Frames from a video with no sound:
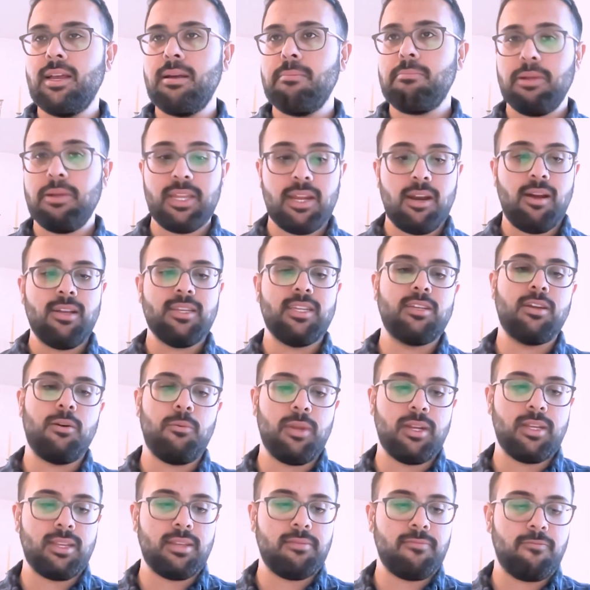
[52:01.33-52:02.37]
But then also one
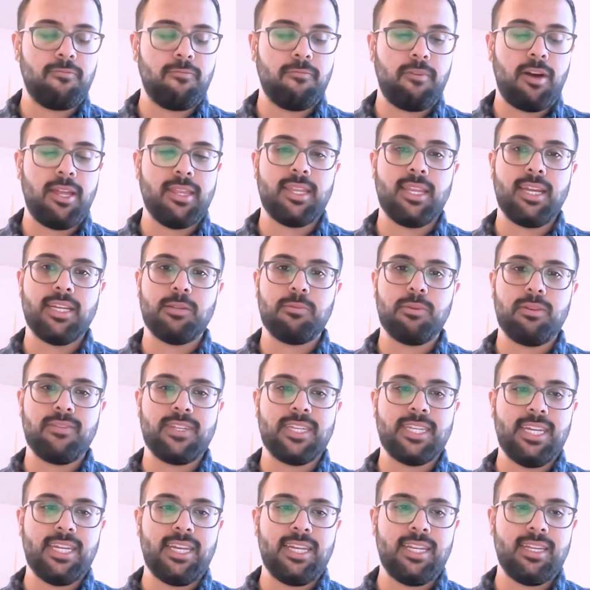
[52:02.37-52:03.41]
of the fun things we've
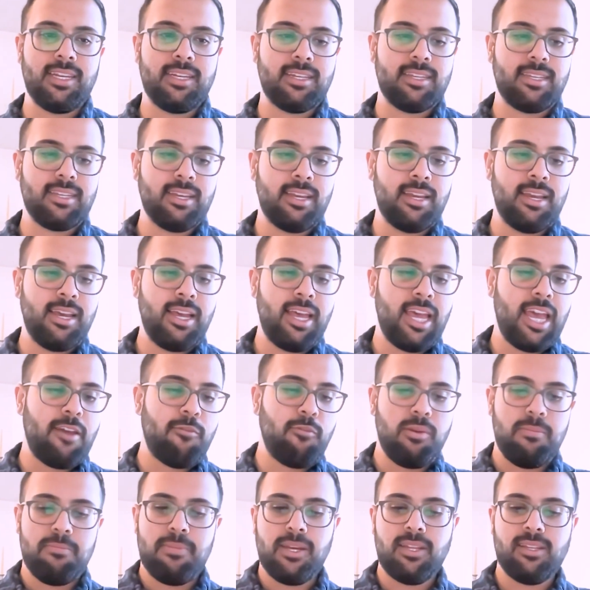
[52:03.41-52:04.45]
seen is if
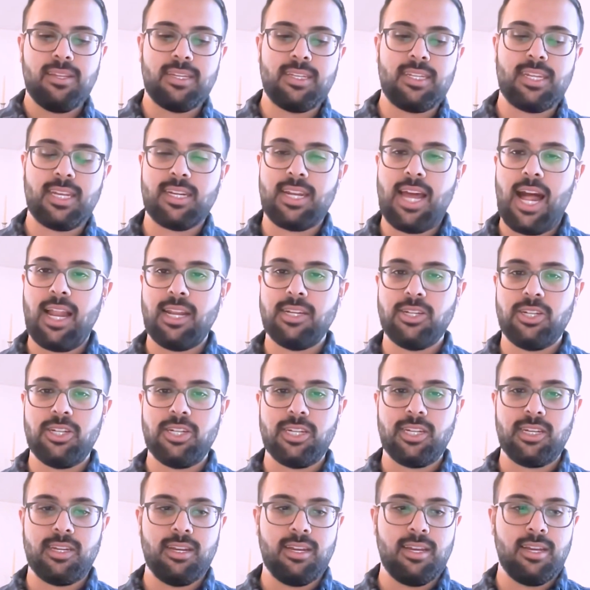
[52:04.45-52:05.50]
we build this
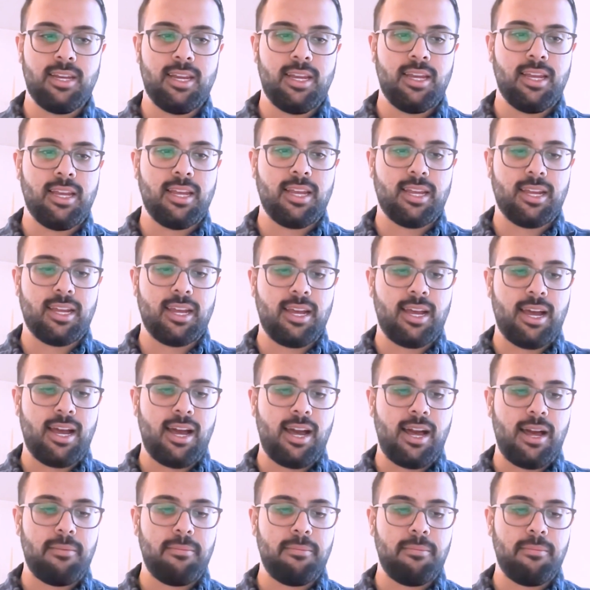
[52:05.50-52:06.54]
technology
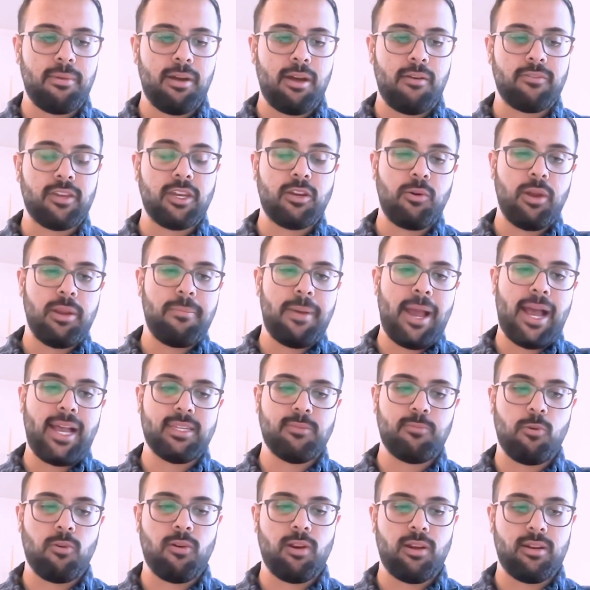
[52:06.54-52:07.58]
of Gitcoin
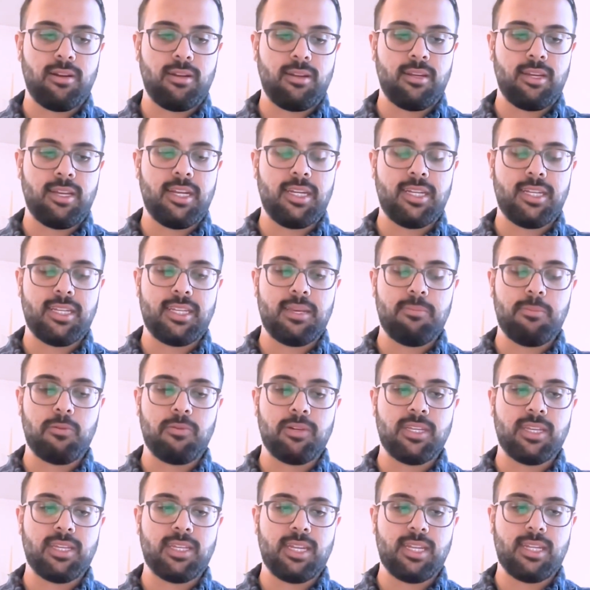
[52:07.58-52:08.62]
Passport in a Sybil
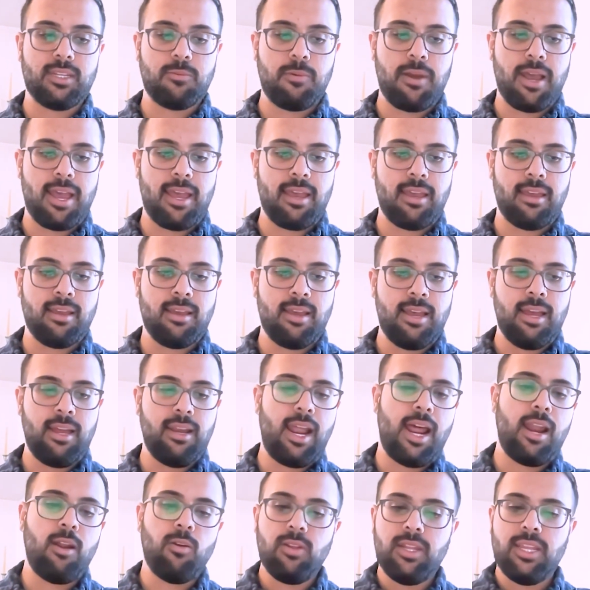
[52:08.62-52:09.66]
resistance way,
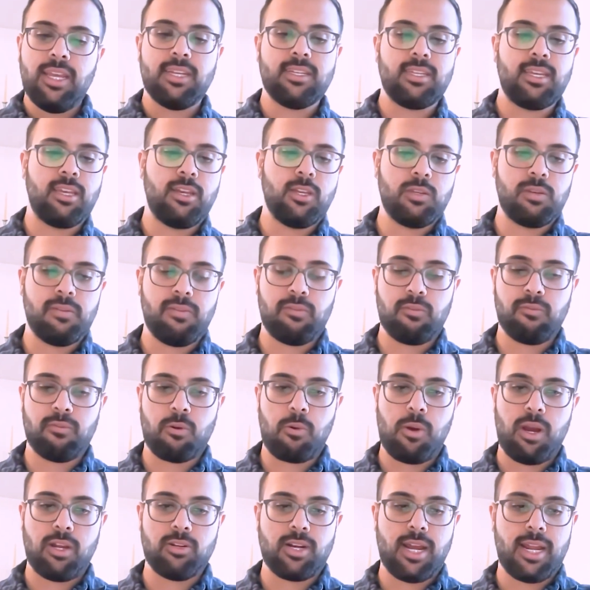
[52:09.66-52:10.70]
not only is it useful for
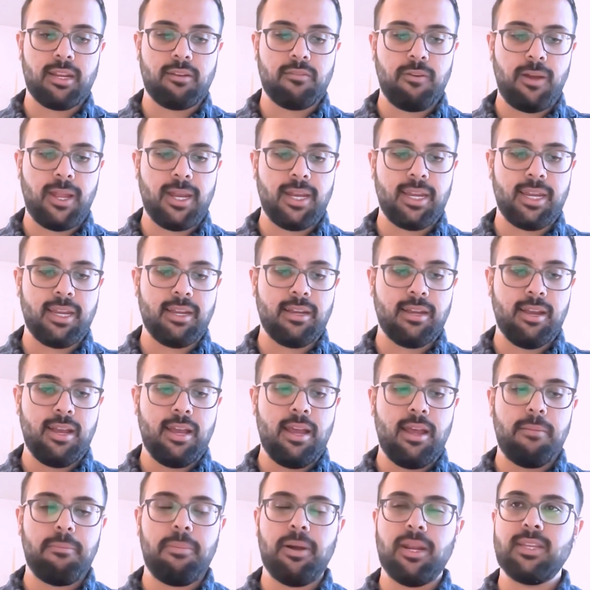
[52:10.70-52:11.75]
quadratic funding,
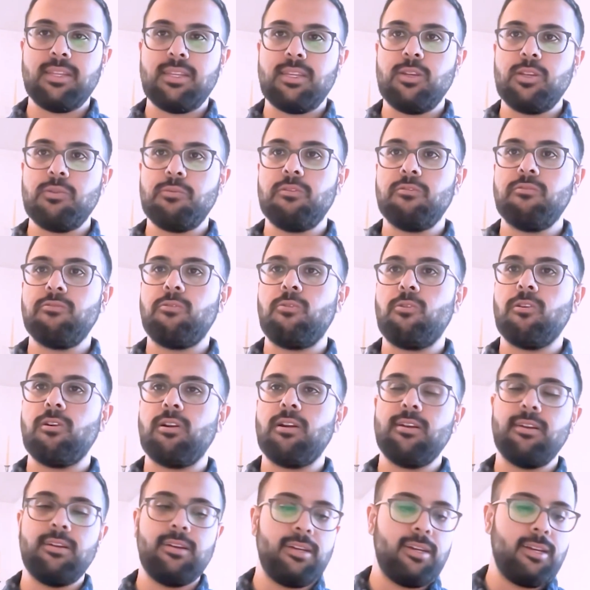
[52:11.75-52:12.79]
but it's useful
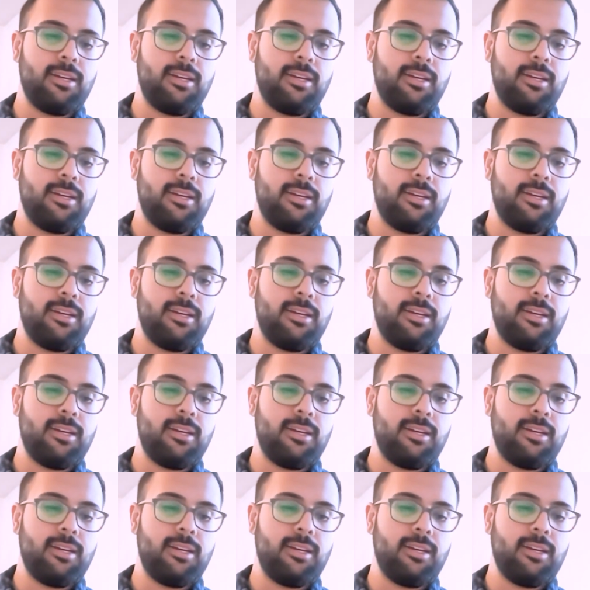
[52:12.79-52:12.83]
for